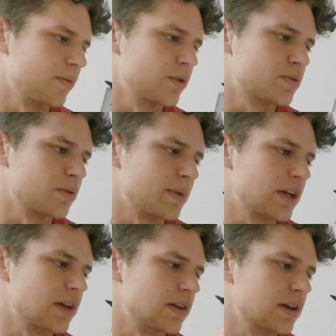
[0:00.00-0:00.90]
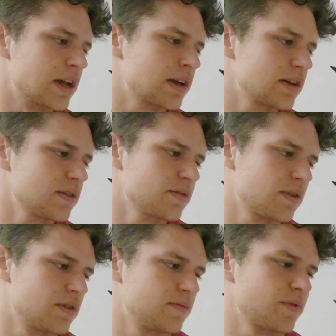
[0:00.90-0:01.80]
which will make it negative,
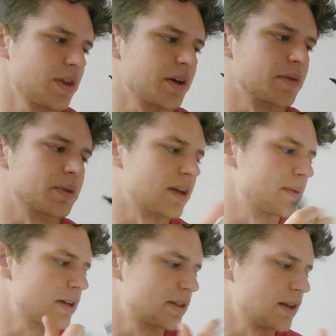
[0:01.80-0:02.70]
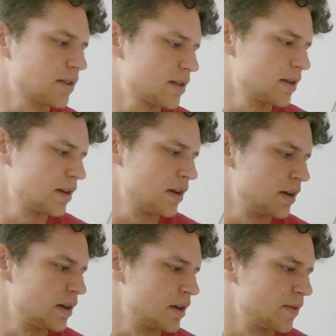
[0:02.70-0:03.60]
but that makes sense
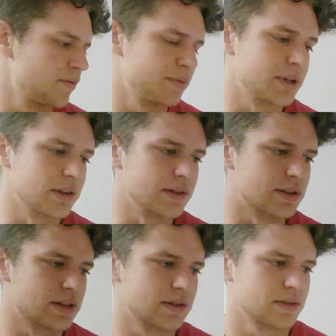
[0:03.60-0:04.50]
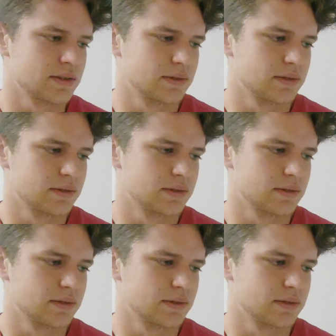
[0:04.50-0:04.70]
because